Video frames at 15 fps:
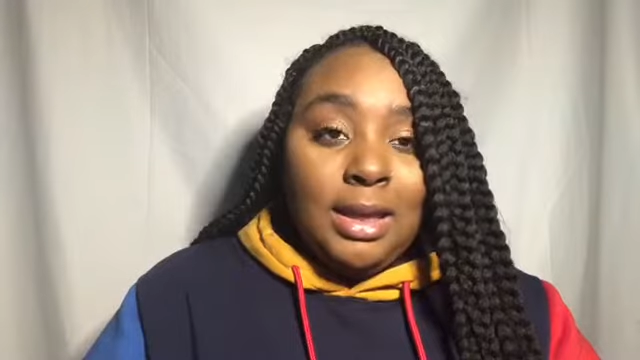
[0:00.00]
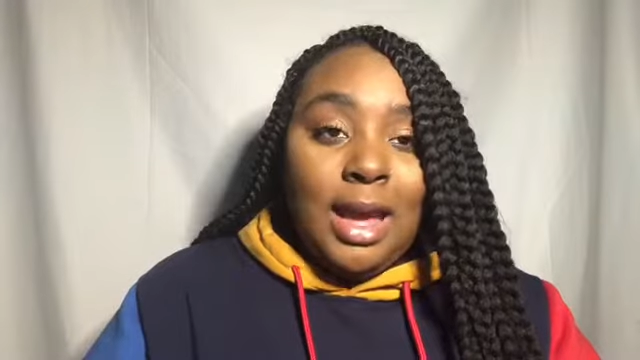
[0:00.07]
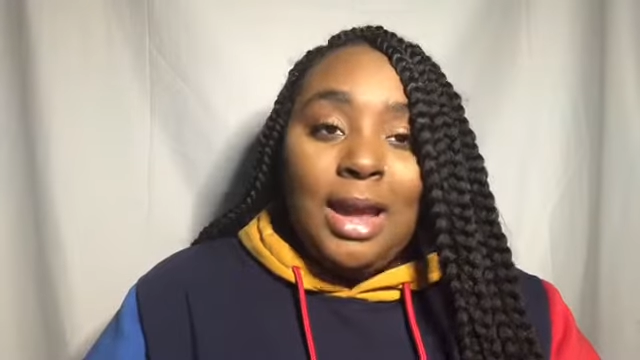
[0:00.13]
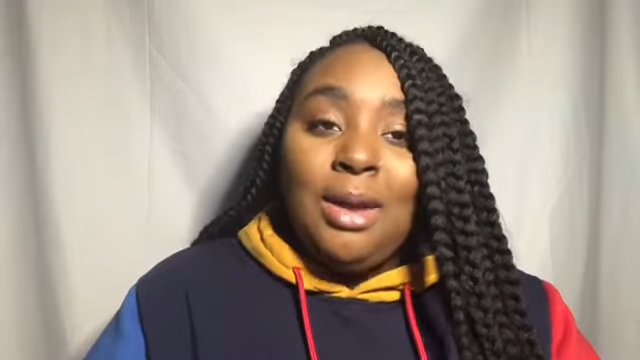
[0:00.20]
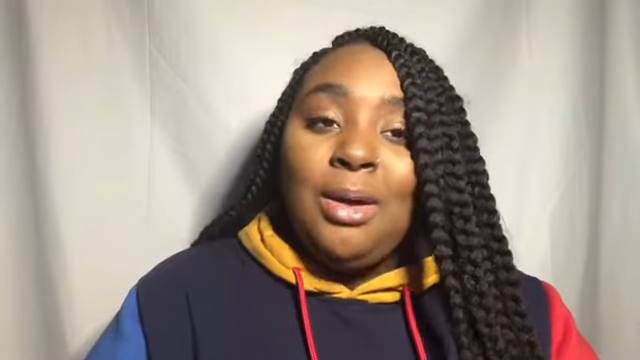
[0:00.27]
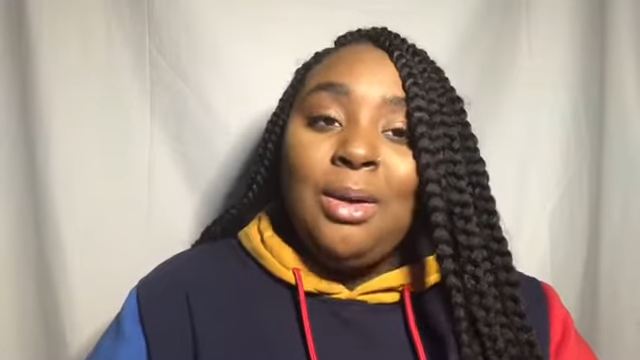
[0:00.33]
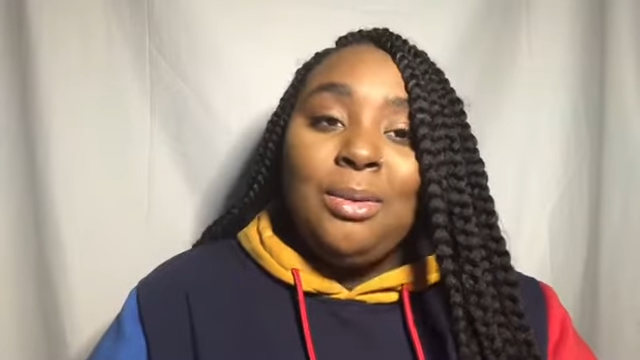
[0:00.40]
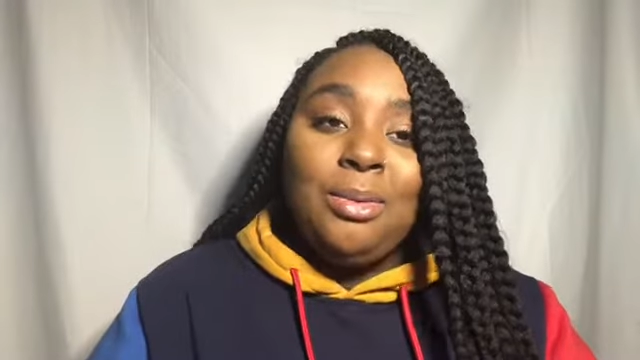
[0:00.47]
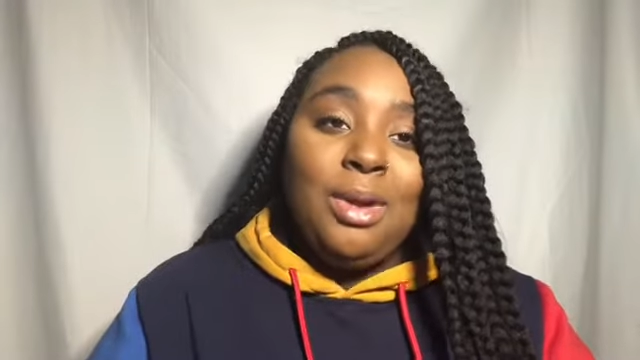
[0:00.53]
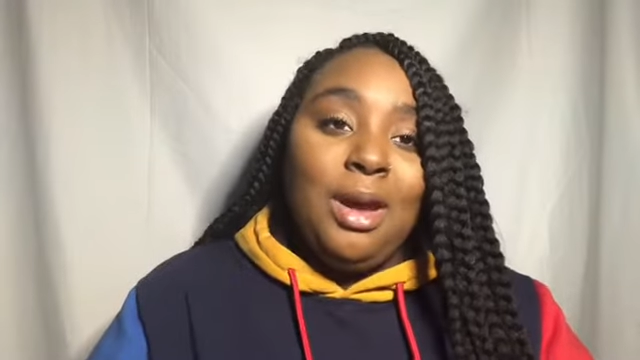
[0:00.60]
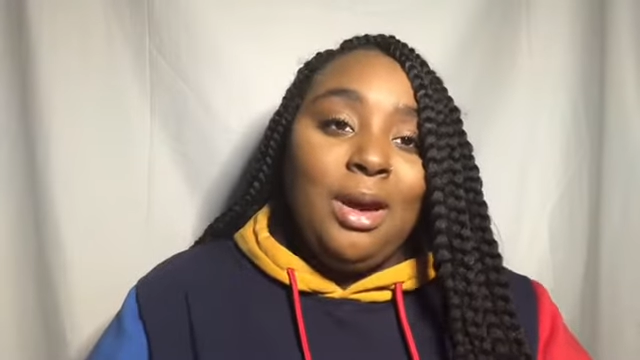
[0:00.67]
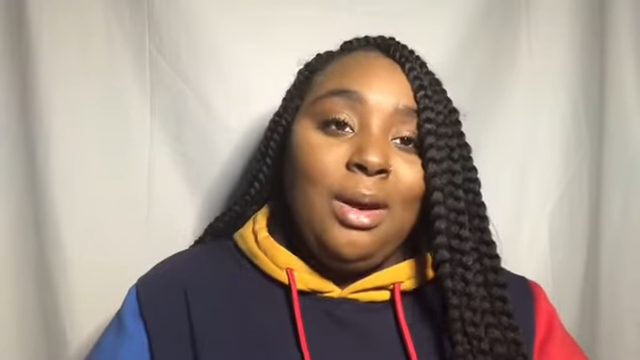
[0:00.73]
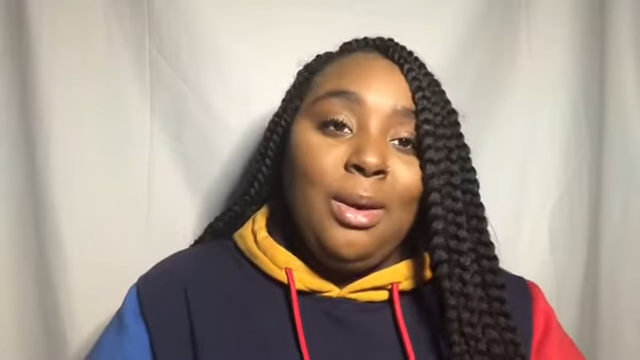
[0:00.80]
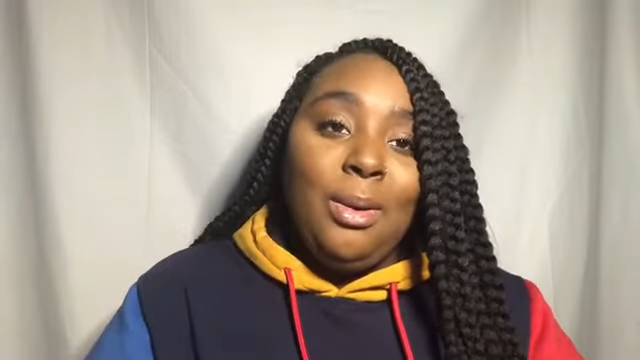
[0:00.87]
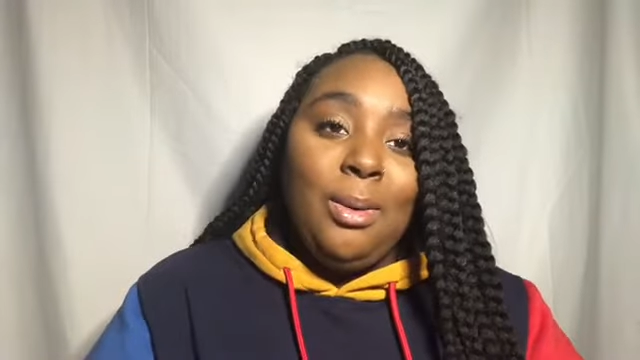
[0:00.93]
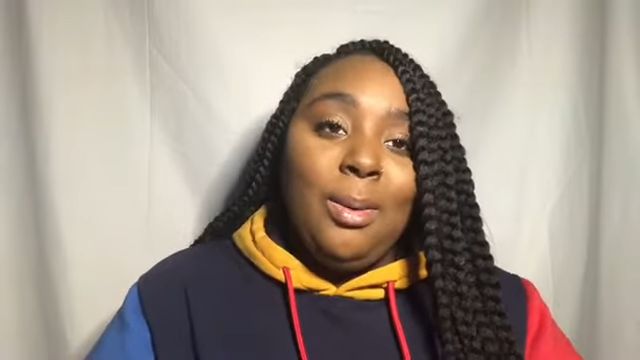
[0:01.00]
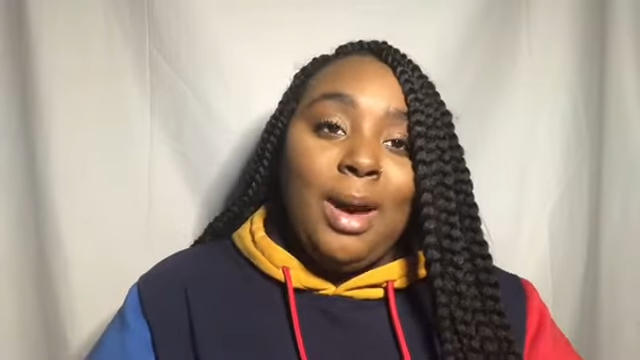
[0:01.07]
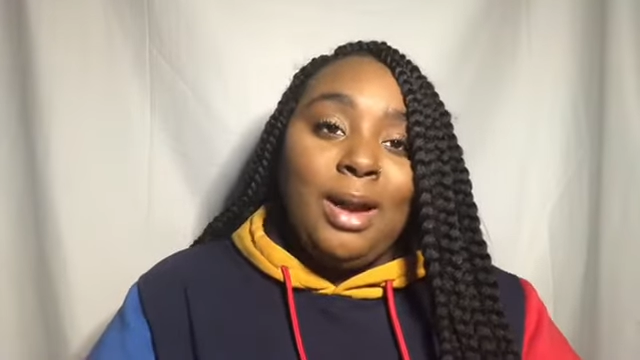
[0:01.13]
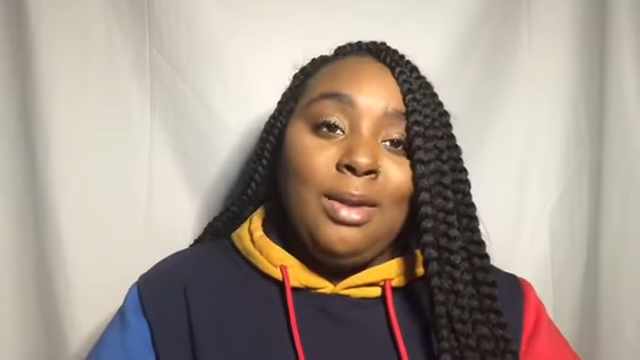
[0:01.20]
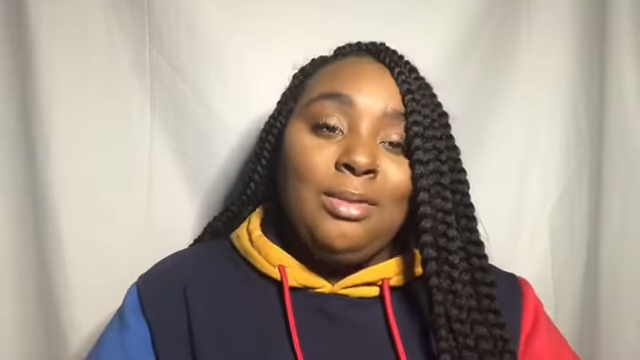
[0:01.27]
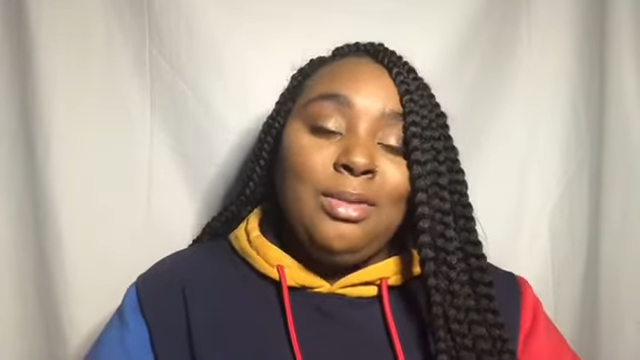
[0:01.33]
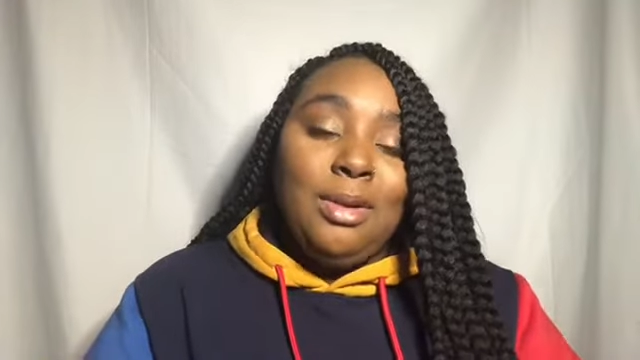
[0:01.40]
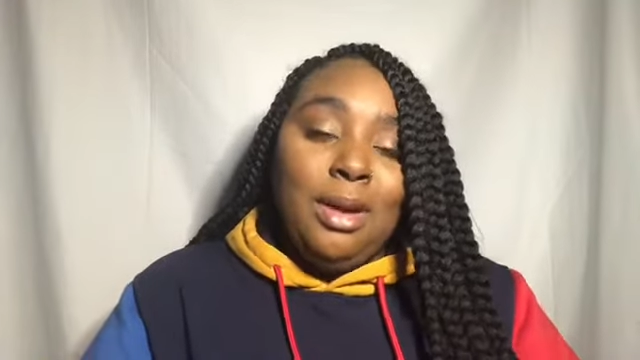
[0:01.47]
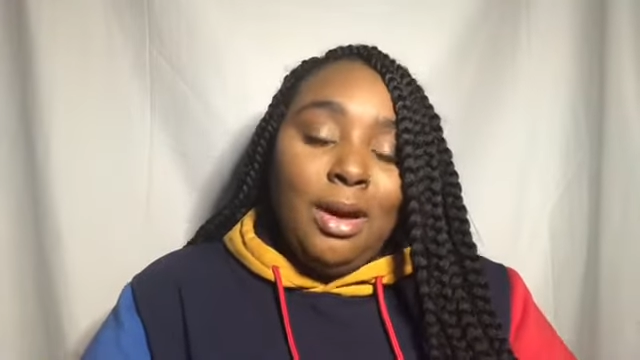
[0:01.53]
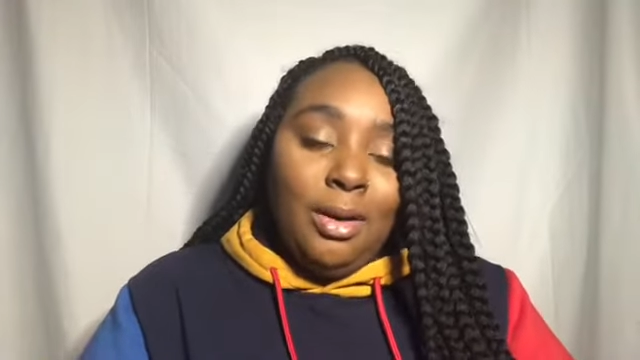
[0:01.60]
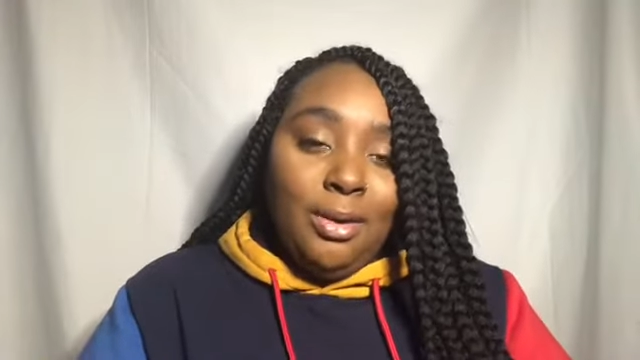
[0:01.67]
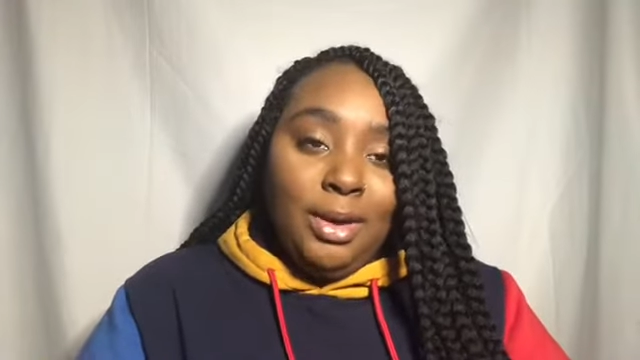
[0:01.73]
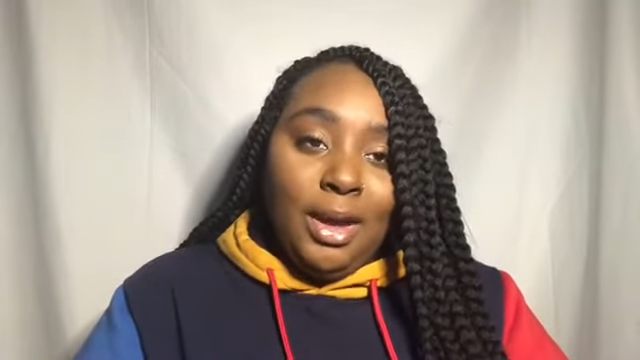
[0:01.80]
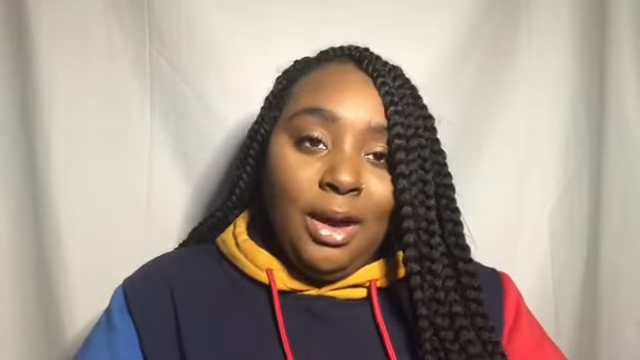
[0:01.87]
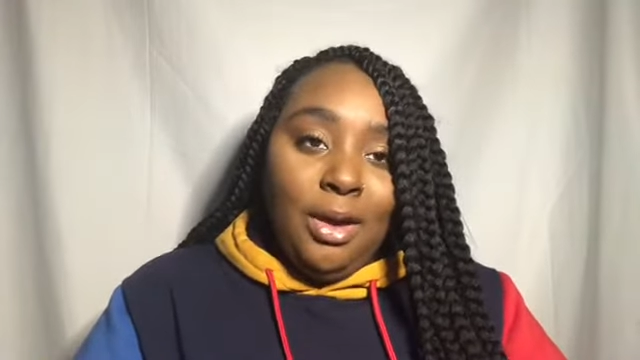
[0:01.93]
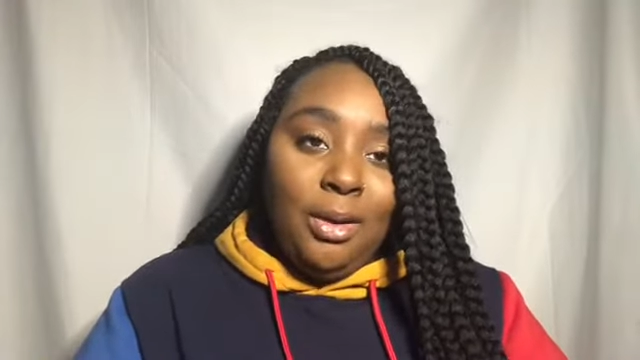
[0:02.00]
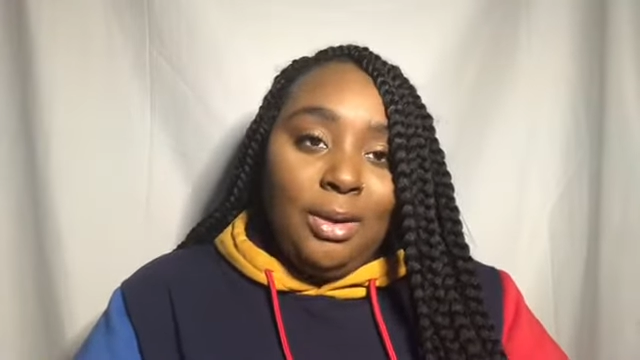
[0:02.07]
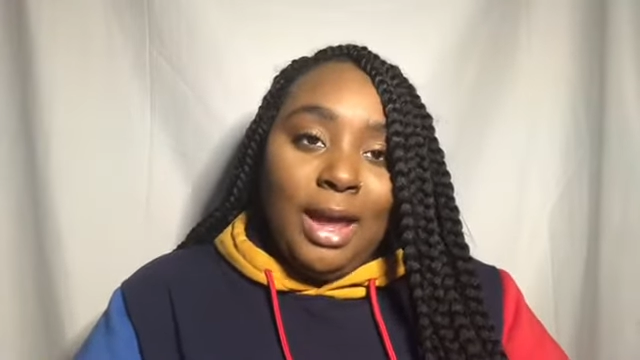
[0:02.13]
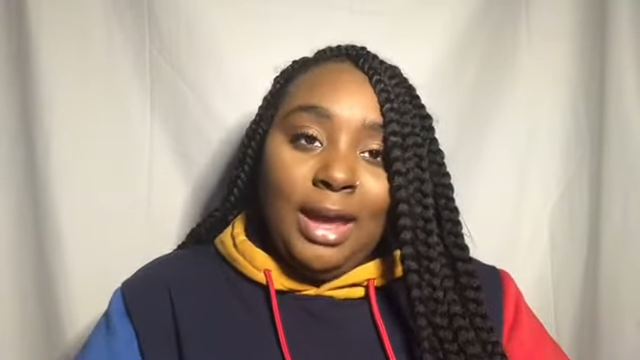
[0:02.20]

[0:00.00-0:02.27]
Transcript: I don't know. I don't know, y'all.